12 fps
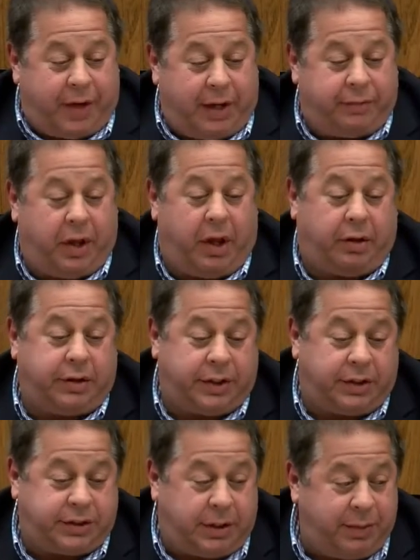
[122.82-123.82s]

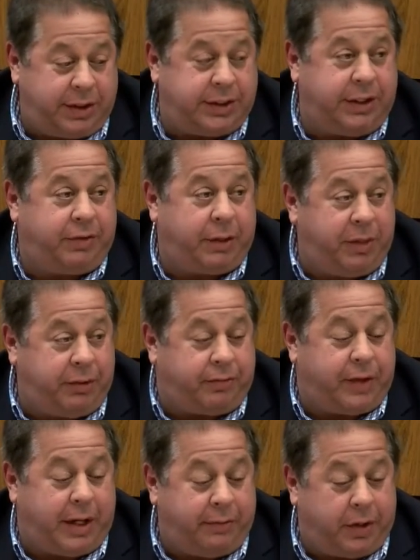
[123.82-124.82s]
$5 and somebody's giving me
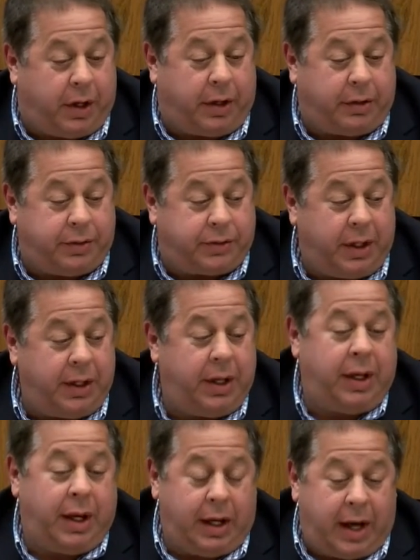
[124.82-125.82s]
$5
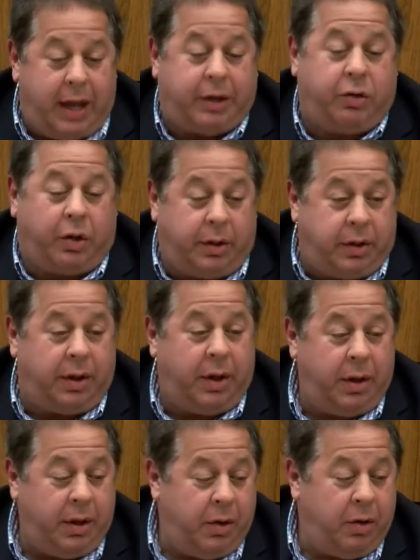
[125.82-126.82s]
and I could
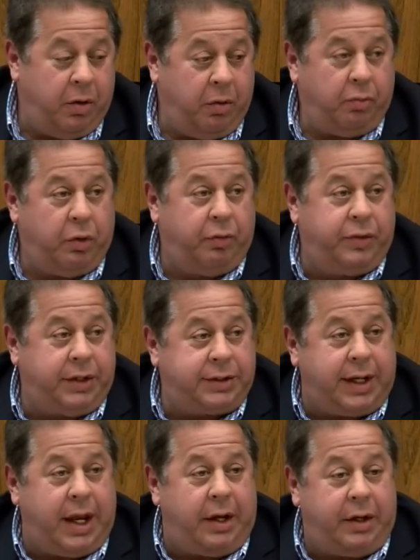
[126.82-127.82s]
move
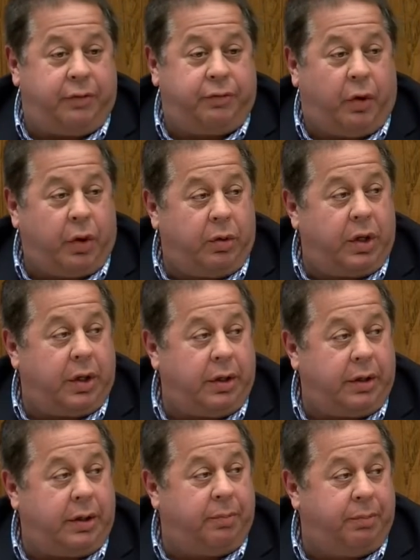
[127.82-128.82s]
this county forward a
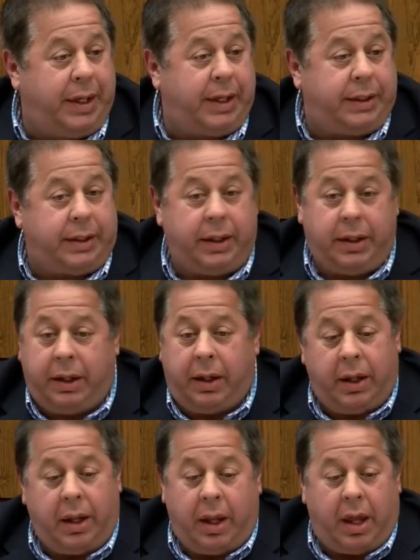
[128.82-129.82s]
little bit.
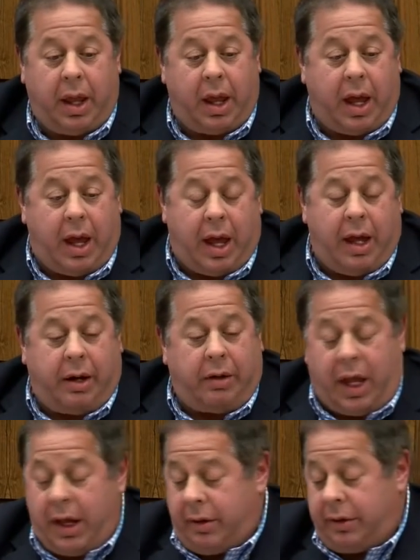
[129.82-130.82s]
I, I
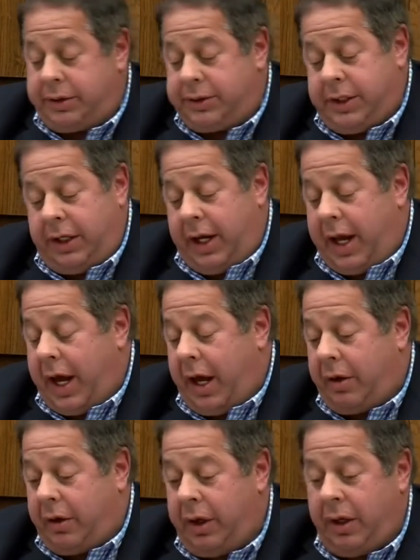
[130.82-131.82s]
don't, I don't see
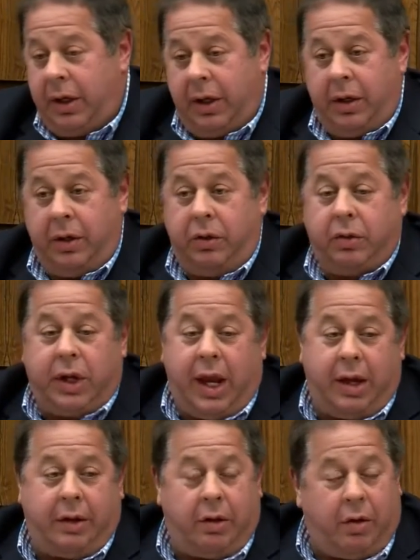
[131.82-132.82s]
how you
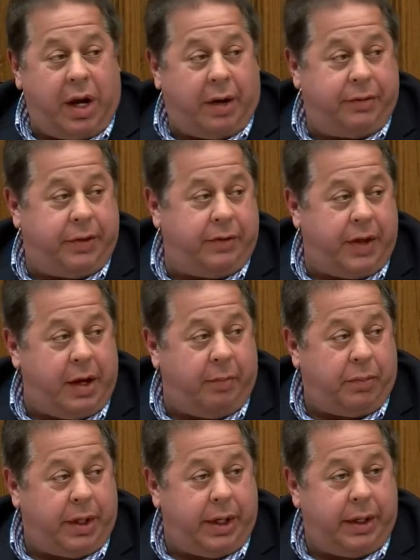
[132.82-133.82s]
can't go after
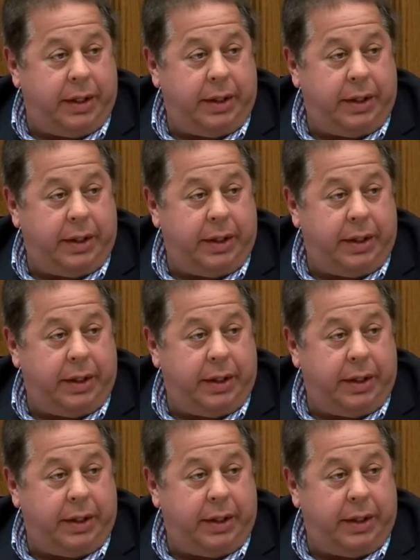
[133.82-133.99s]
that money.